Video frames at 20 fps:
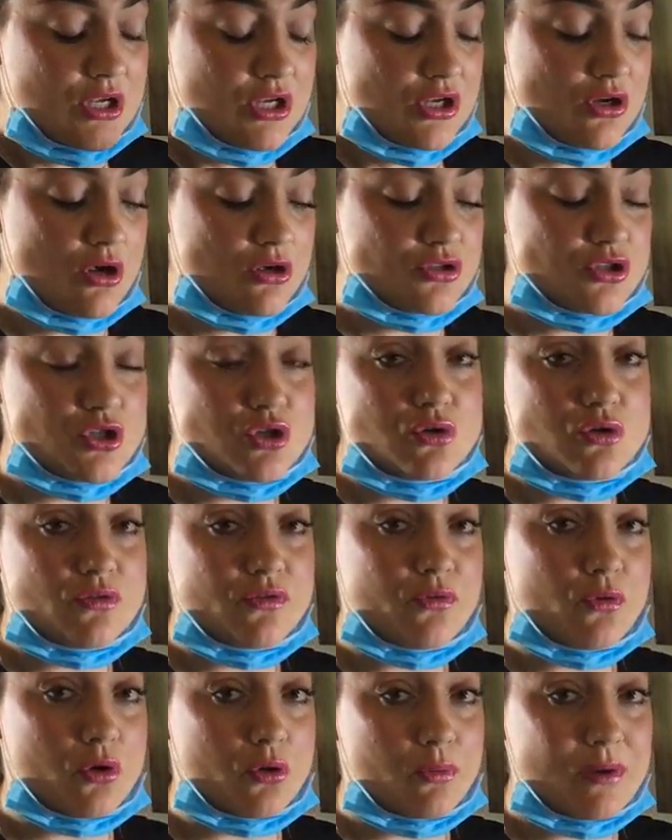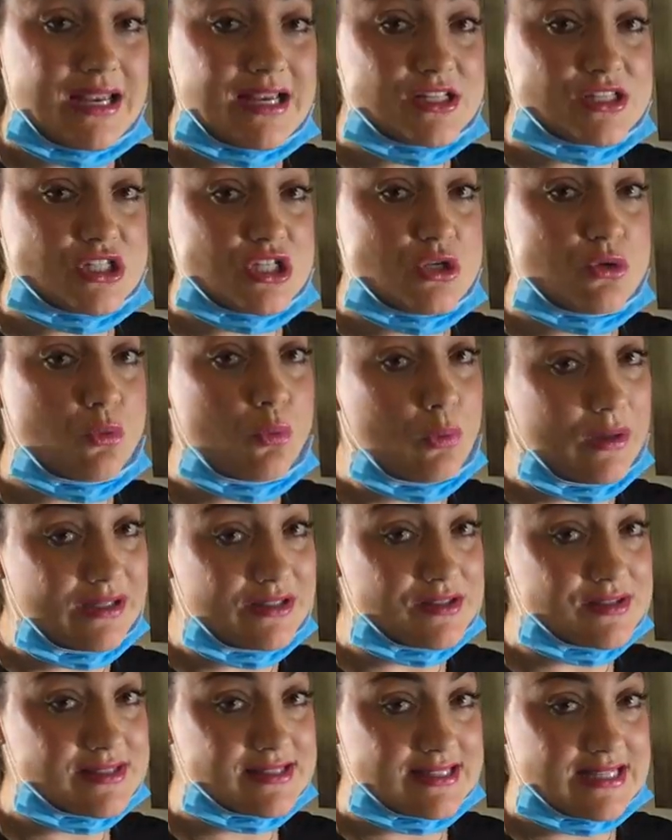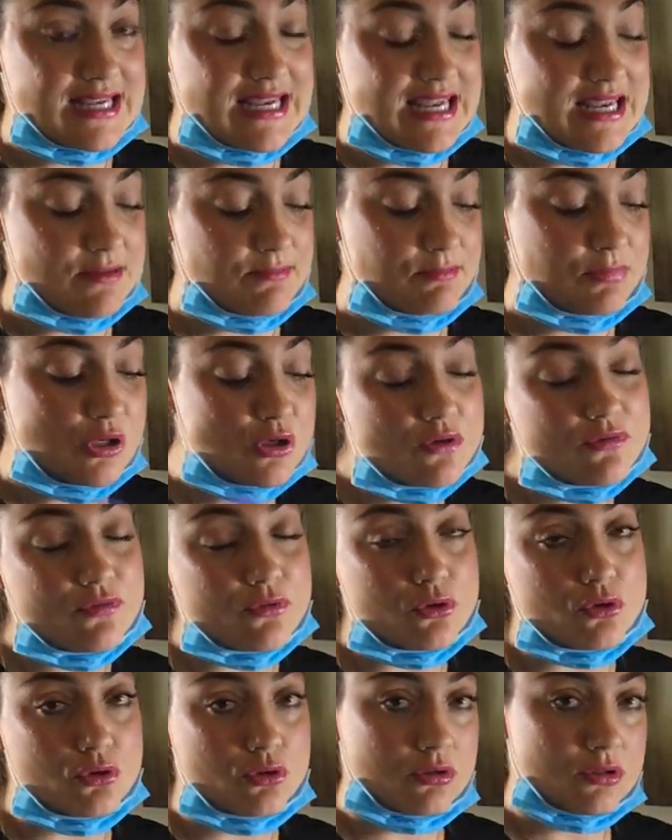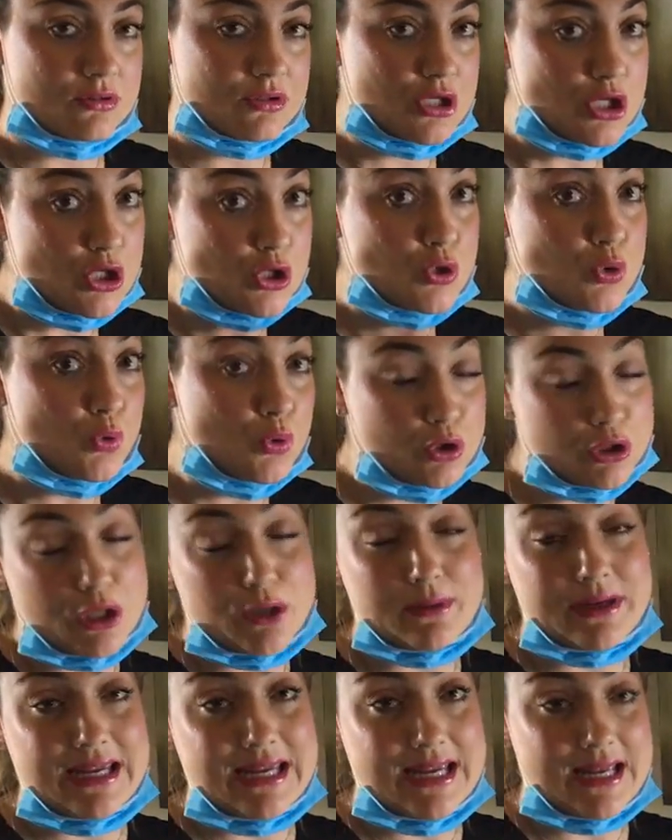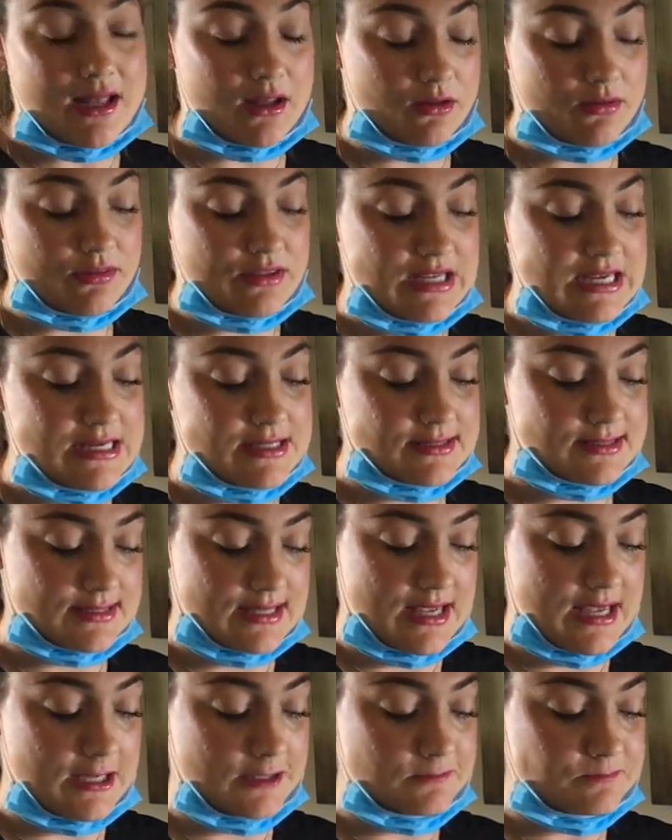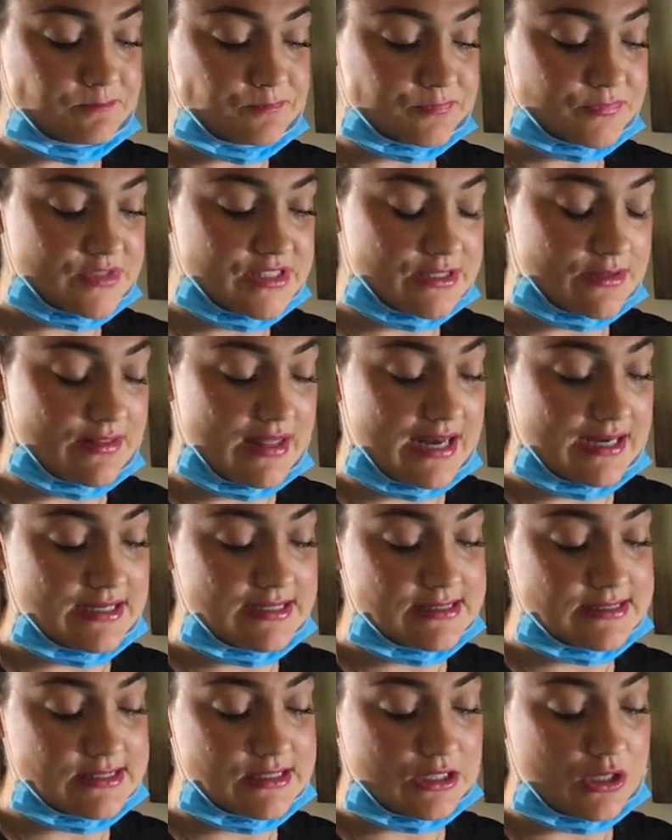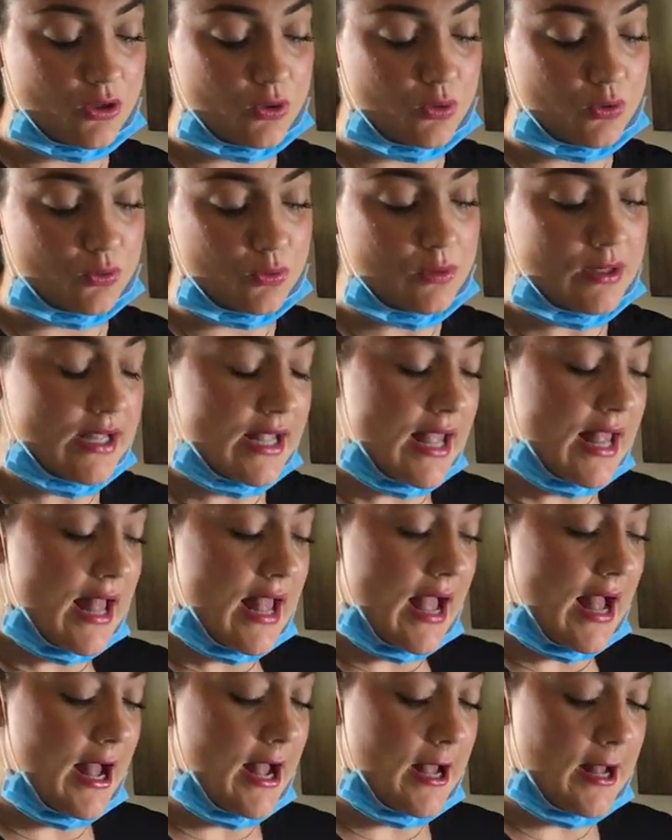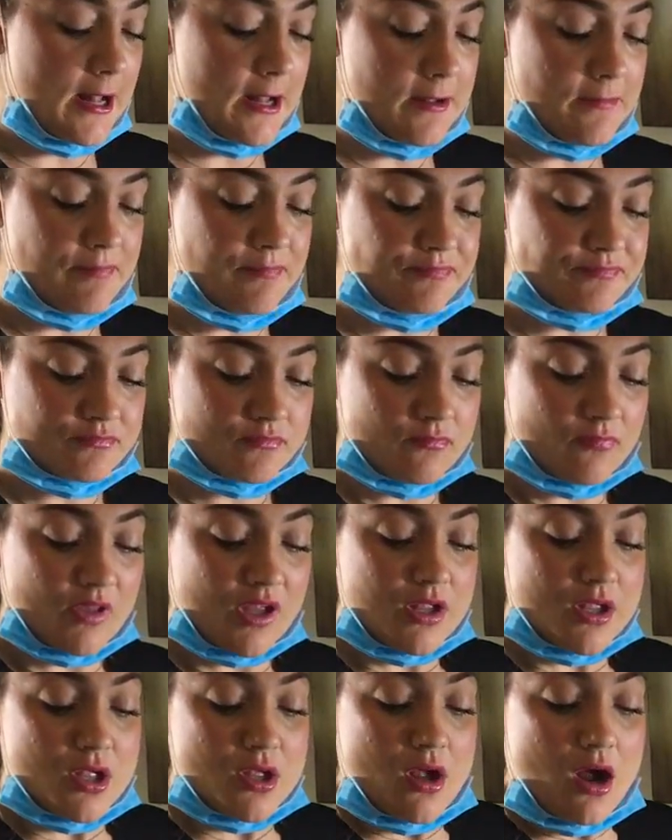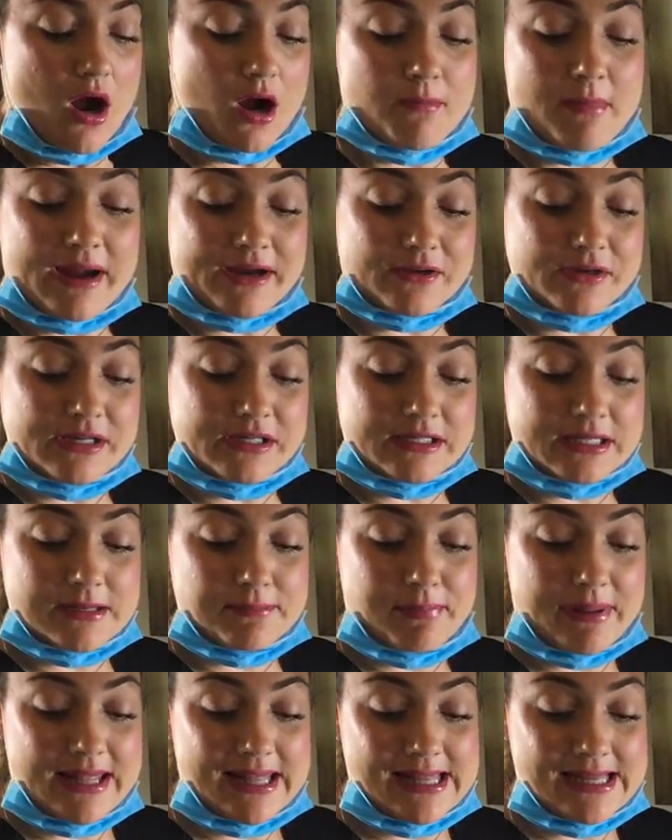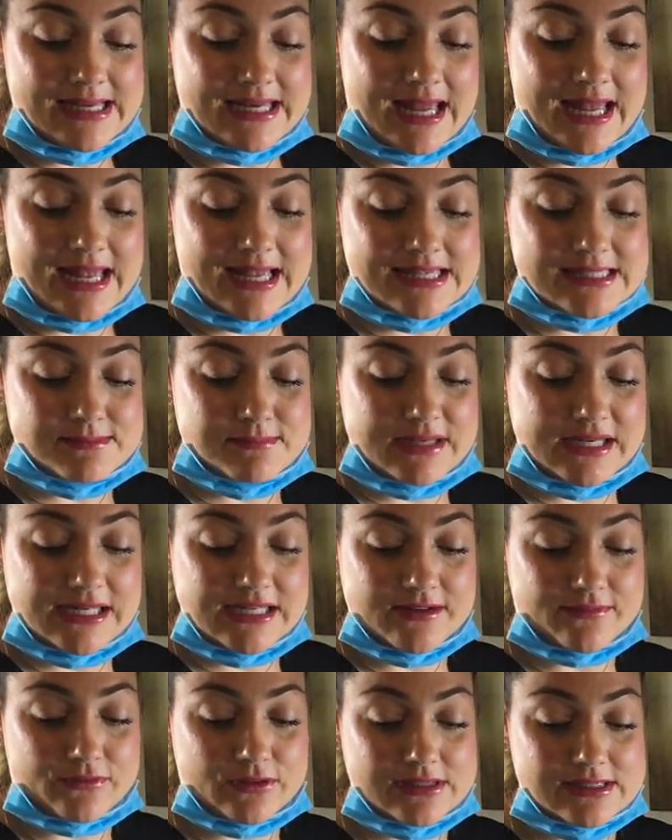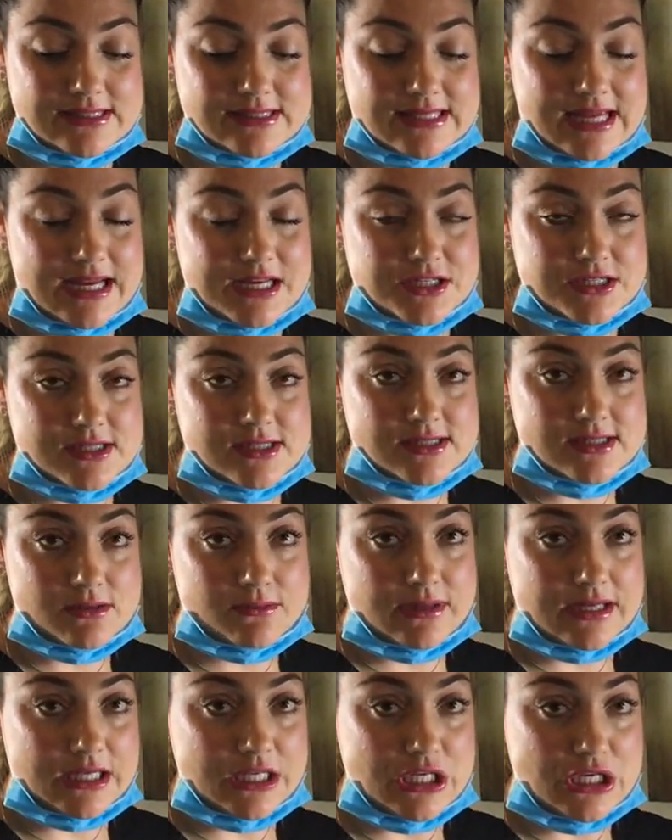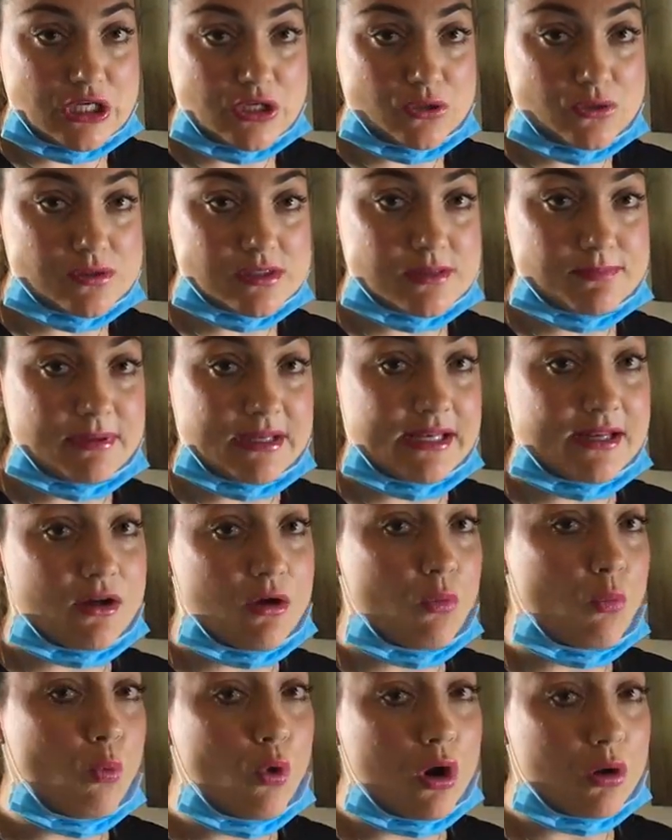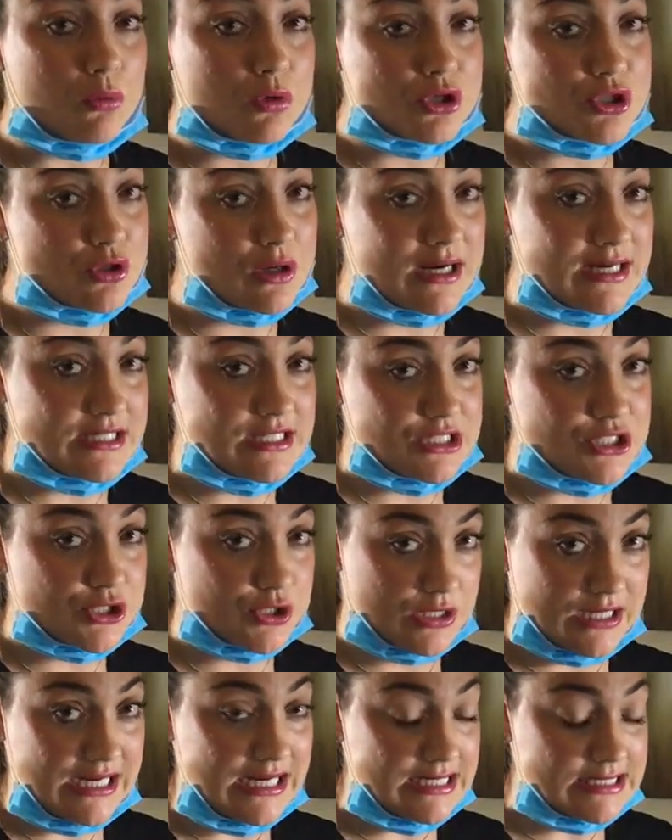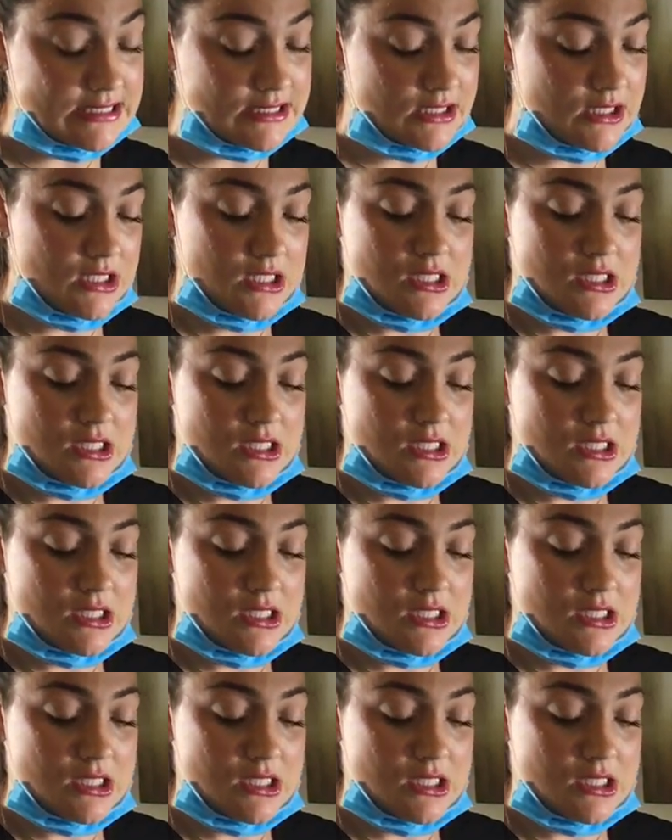2 to 4 weeks, you will see beautiful, new, glowy, healthy skin. So that is the goal. Our microneedling pen has many different stages that we can use depending on what we're trying to treat.